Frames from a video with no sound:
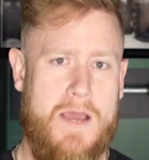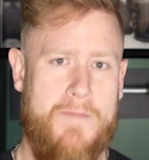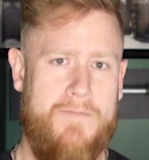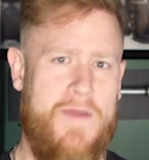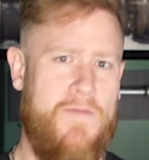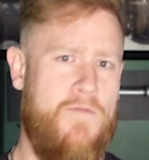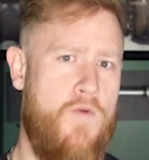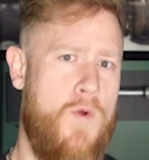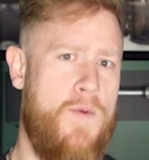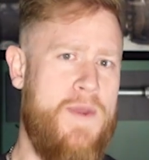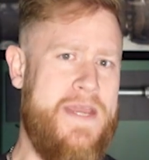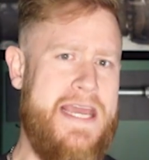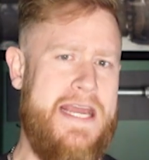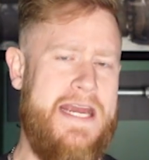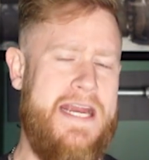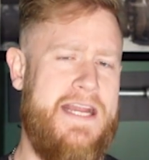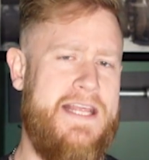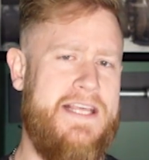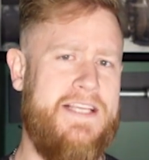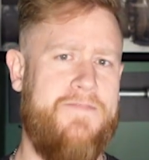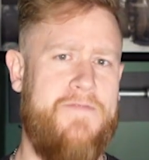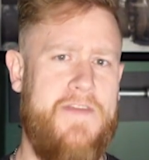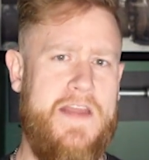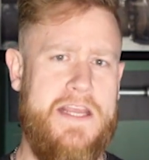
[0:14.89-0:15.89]
Before we get
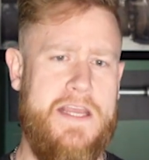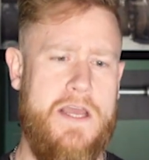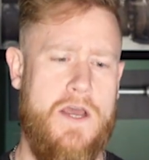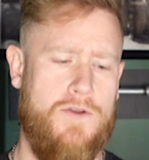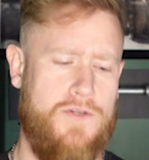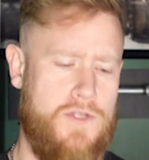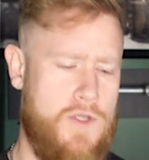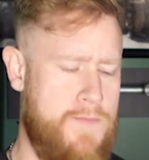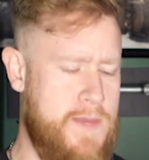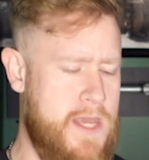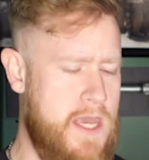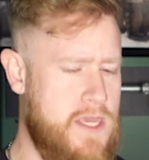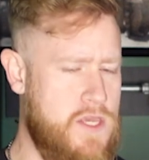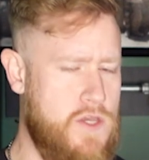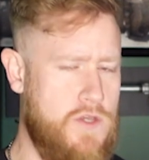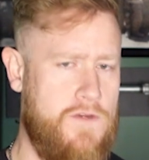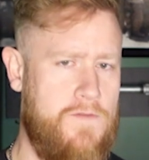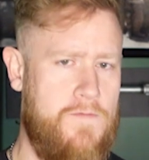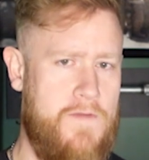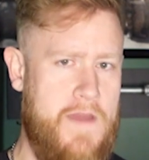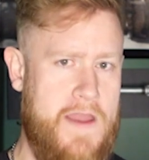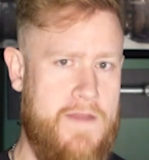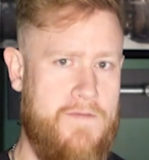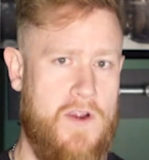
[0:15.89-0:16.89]
into this video, do me a
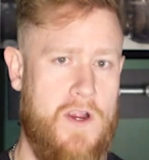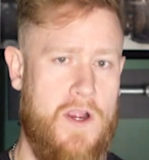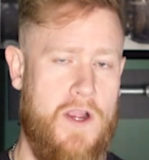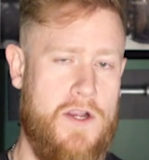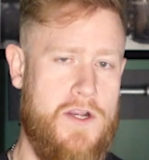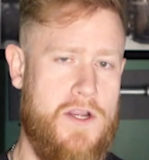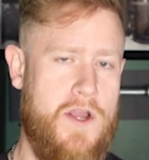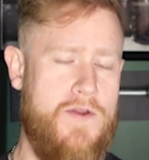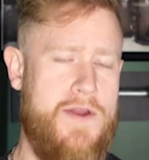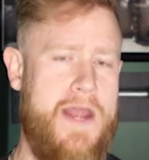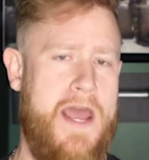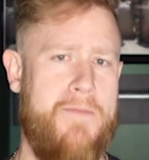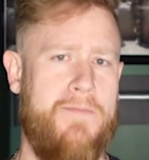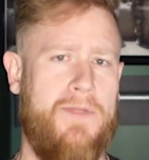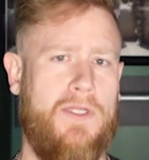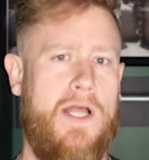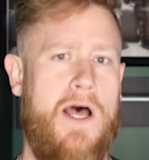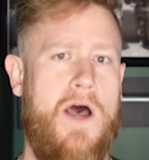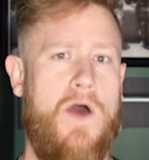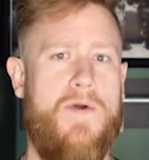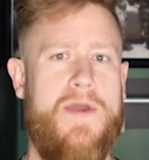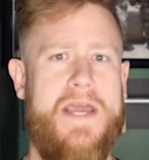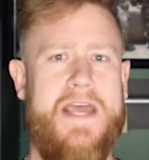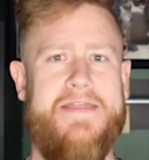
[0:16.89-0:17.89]
huge favor, go down
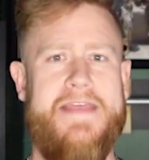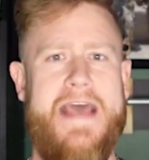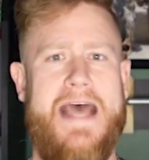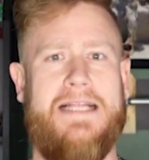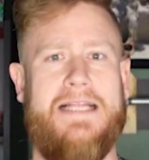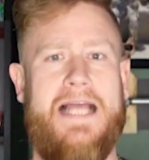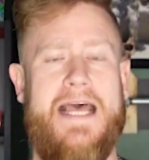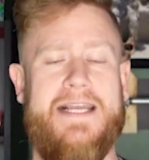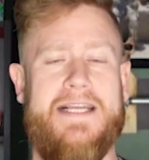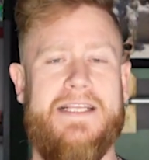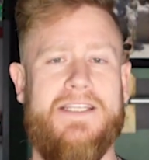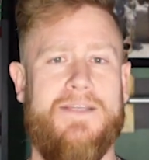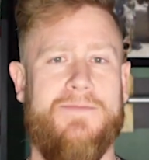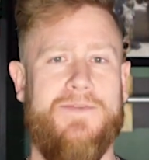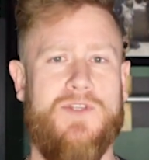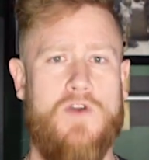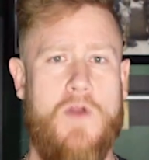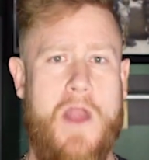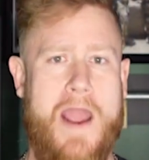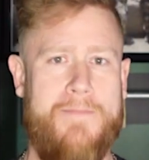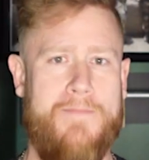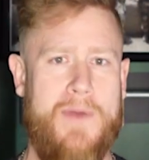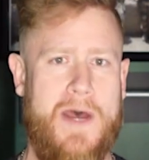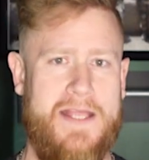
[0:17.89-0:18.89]
below, hit that like and
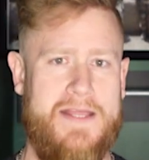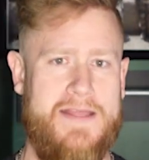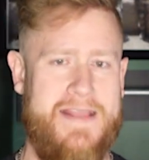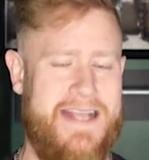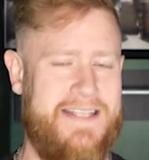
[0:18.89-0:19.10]
subscribe button.